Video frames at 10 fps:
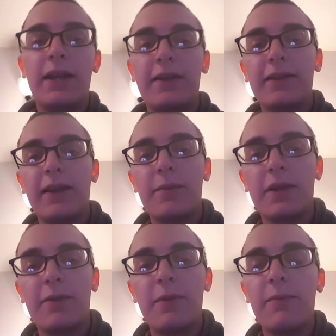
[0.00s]
I said I'm
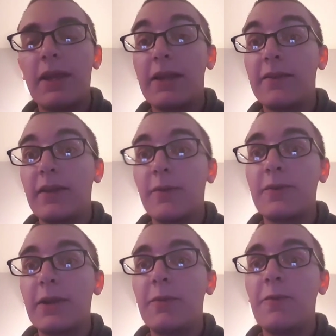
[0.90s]
going to be making Sound
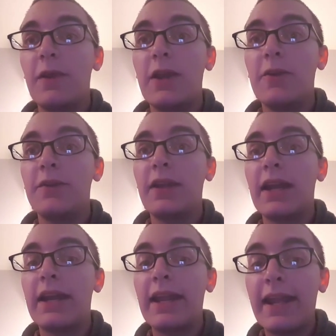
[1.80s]
Shapes videos, and
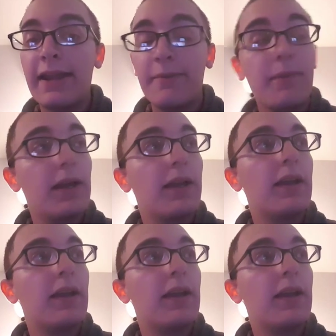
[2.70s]
I am.